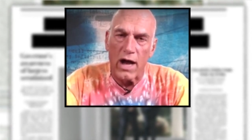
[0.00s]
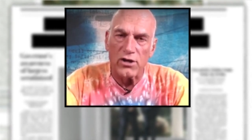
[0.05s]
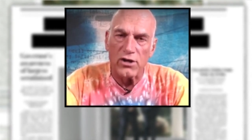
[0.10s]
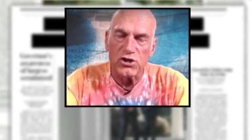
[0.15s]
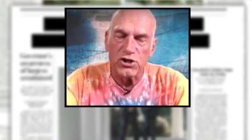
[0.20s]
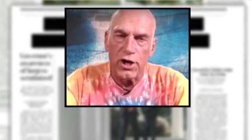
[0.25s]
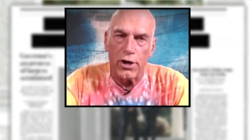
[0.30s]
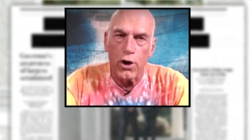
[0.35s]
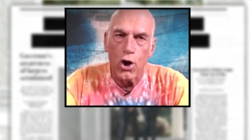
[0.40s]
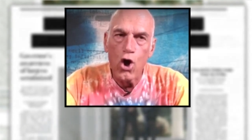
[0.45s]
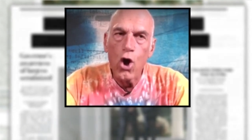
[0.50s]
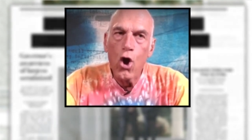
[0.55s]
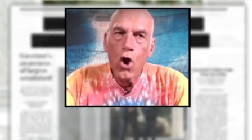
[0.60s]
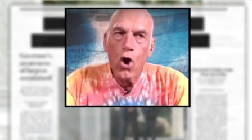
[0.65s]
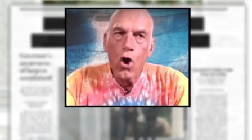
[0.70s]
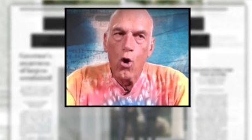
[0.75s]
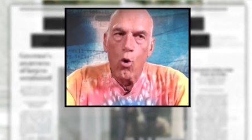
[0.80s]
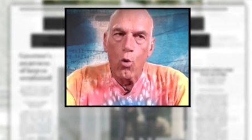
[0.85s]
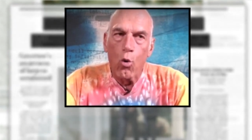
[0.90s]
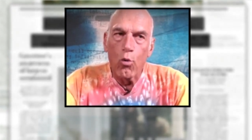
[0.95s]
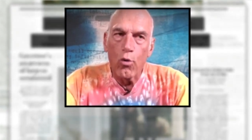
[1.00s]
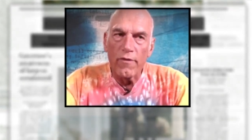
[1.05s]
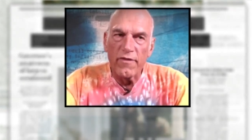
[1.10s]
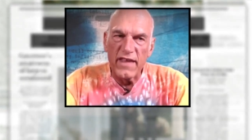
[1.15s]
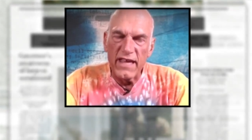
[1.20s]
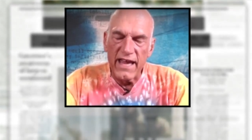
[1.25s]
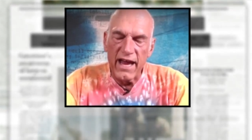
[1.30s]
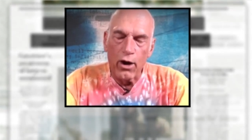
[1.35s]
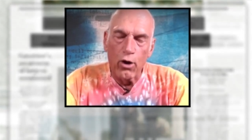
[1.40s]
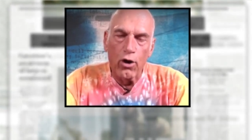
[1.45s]
question.
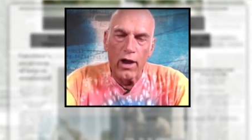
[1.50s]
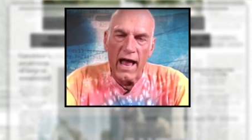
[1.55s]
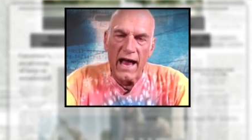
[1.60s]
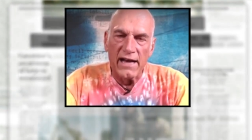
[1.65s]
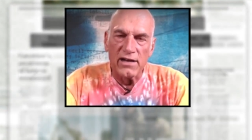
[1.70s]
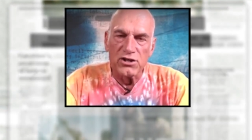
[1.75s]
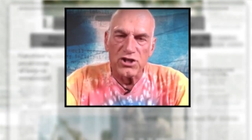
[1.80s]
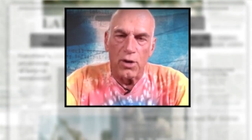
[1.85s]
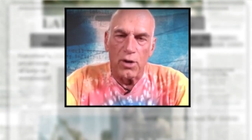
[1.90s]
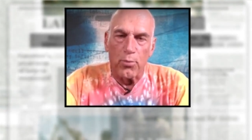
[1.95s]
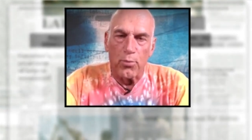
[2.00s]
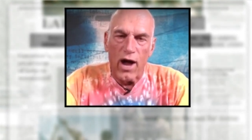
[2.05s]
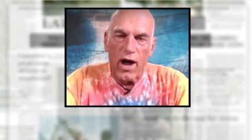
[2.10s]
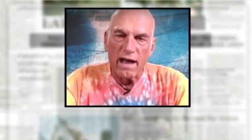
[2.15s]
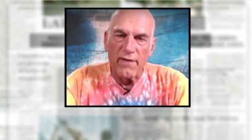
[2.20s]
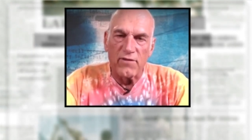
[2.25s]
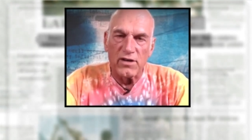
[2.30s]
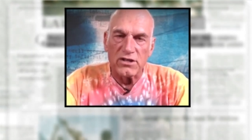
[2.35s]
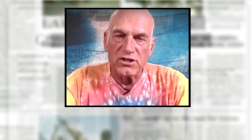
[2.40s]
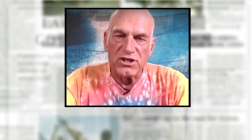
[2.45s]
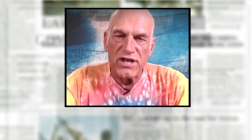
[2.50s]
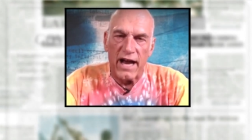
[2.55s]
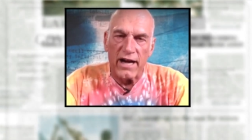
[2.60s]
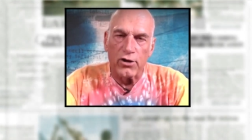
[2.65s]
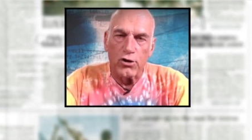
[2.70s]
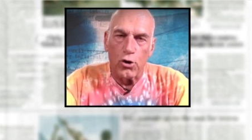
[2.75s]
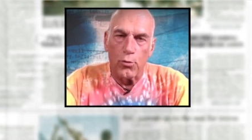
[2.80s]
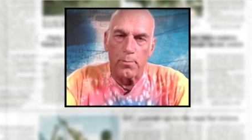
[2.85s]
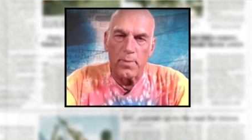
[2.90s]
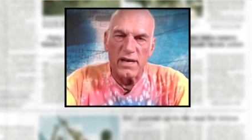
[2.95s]
The airlines are private
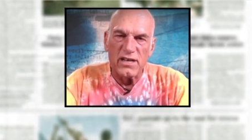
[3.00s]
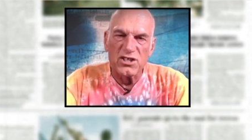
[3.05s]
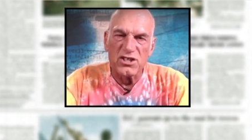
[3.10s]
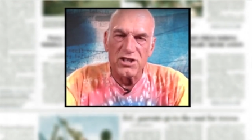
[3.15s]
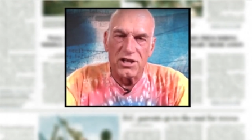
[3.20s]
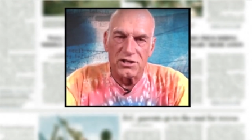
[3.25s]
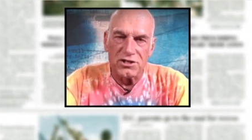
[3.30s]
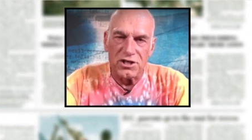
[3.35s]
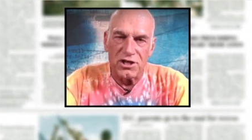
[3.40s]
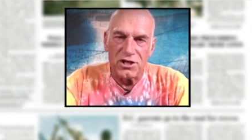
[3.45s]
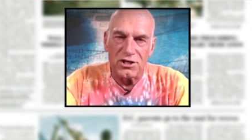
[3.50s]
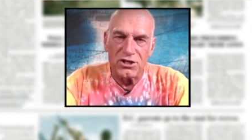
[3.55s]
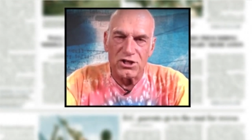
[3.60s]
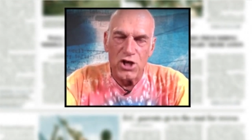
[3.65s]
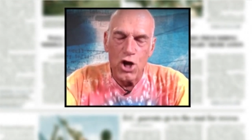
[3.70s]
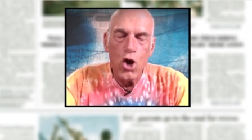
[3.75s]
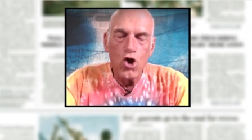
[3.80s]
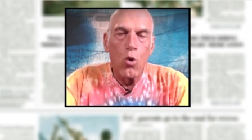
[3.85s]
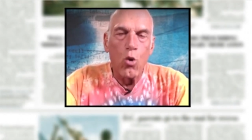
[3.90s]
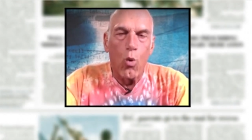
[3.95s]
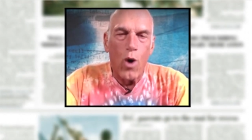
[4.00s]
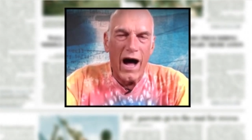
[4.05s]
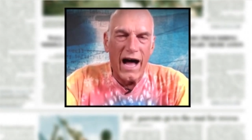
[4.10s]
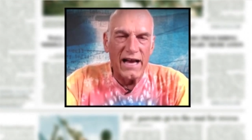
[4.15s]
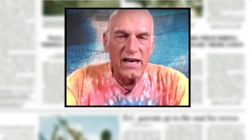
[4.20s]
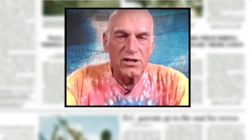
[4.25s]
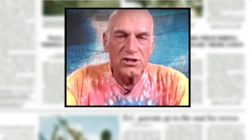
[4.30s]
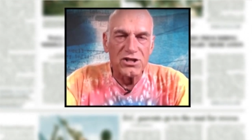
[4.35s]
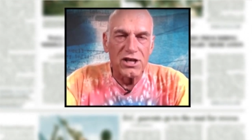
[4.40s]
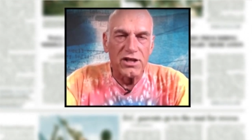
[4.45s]
sector businesses.
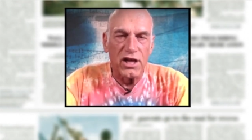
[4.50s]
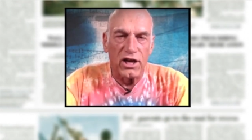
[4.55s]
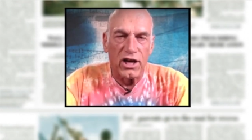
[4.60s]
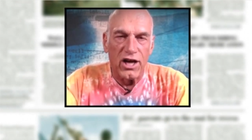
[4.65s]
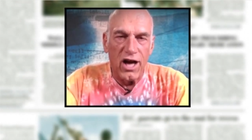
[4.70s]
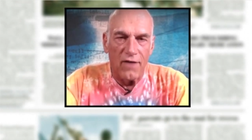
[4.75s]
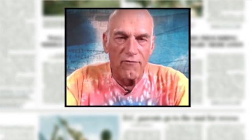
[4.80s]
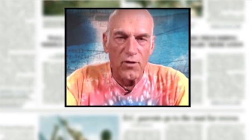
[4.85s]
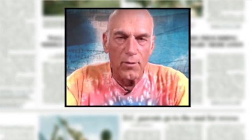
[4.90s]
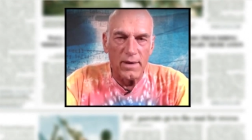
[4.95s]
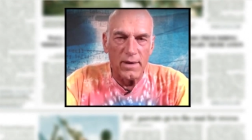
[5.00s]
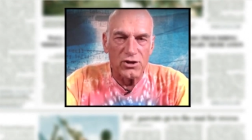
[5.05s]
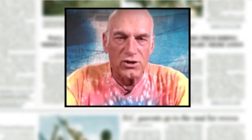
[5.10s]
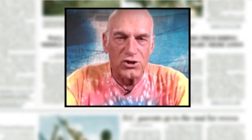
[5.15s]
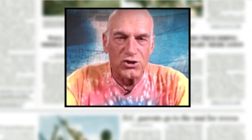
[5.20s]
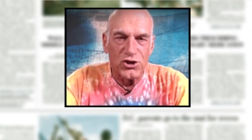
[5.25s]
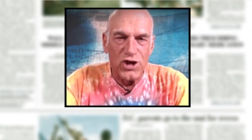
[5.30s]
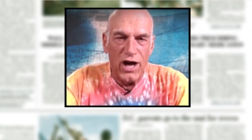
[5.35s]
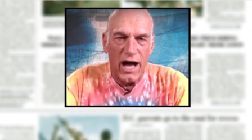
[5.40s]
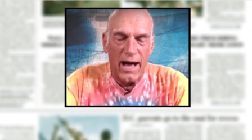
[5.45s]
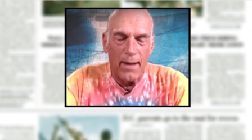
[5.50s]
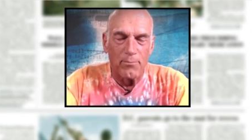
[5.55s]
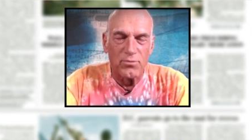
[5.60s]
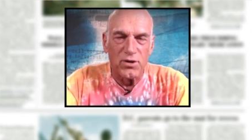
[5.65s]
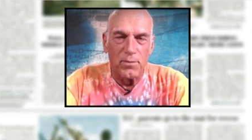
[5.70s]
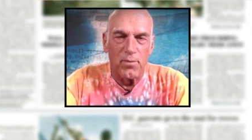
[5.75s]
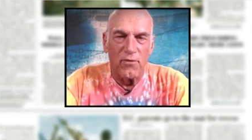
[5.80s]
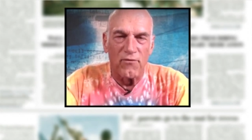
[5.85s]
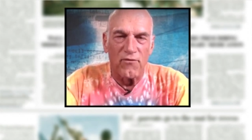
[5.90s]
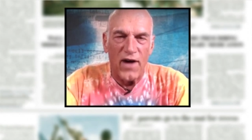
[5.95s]
Why is it the government's
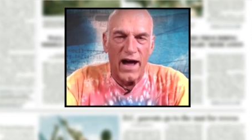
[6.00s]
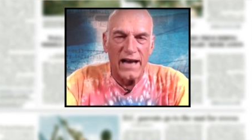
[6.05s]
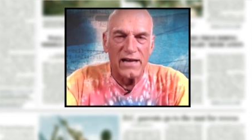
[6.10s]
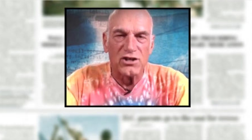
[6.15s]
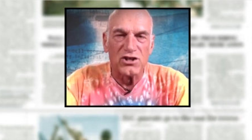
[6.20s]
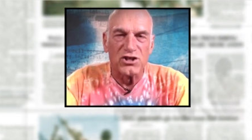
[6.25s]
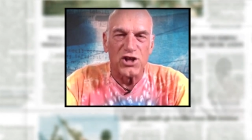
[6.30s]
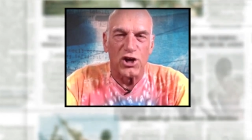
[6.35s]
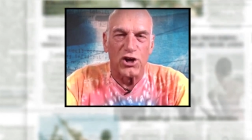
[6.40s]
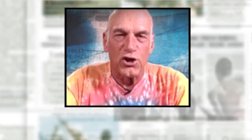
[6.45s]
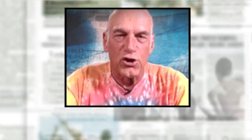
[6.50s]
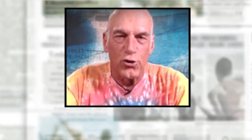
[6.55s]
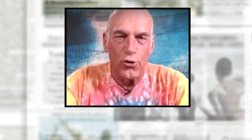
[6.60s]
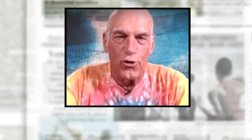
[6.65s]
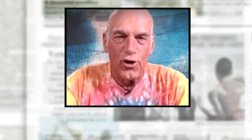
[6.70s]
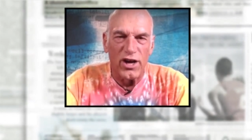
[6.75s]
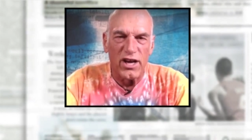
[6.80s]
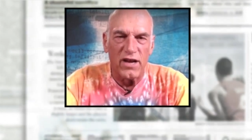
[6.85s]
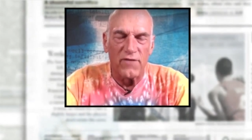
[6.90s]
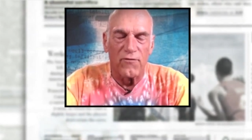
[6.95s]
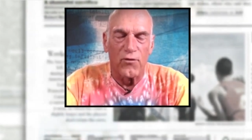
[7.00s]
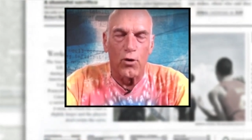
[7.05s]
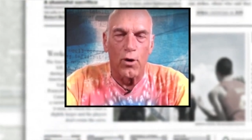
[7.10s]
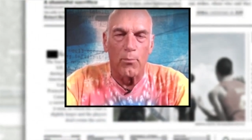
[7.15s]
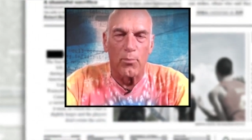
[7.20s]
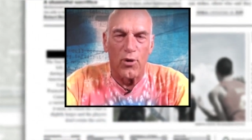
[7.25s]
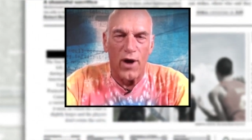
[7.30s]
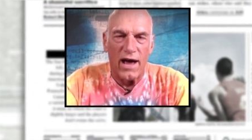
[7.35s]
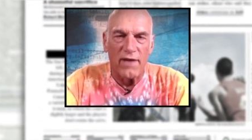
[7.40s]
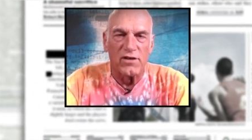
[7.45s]
job to provide security
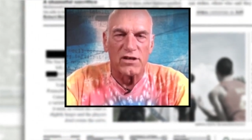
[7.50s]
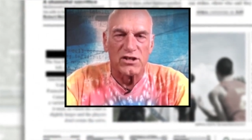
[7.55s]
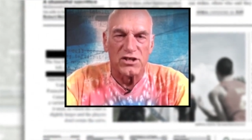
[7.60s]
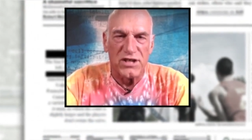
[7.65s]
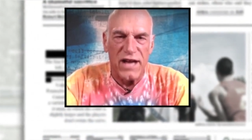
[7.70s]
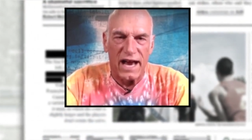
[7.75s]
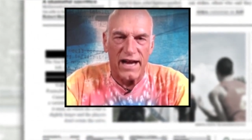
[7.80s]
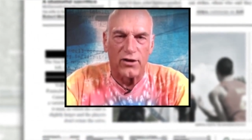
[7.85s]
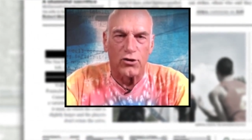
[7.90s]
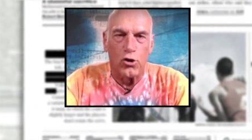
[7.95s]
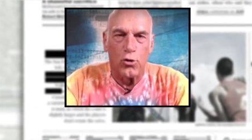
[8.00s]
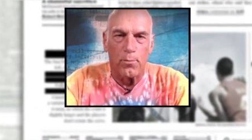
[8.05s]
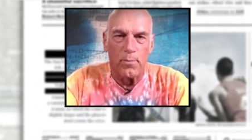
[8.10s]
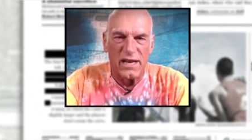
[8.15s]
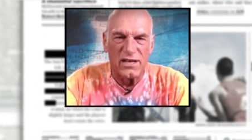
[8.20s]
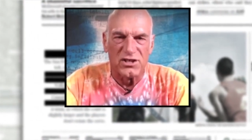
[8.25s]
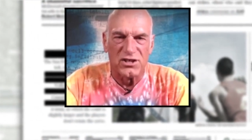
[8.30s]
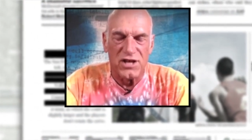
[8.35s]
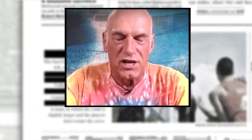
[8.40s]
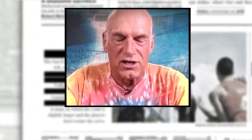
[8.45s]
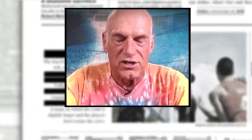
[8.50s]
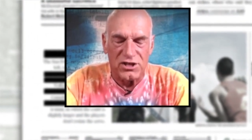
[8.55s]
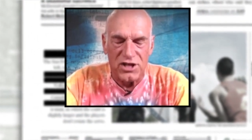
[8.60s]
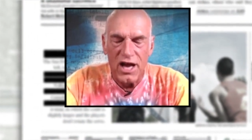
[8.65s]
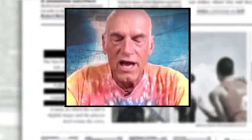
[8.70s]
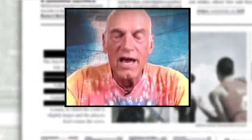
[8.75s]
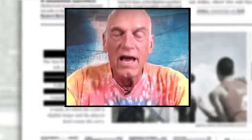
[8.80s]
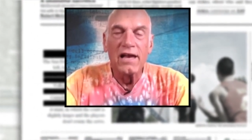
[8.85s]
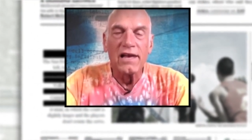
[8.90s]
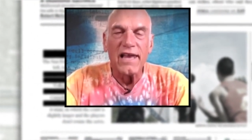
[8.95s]
for a private sector
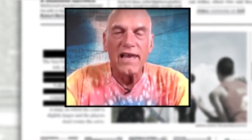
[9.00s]
business?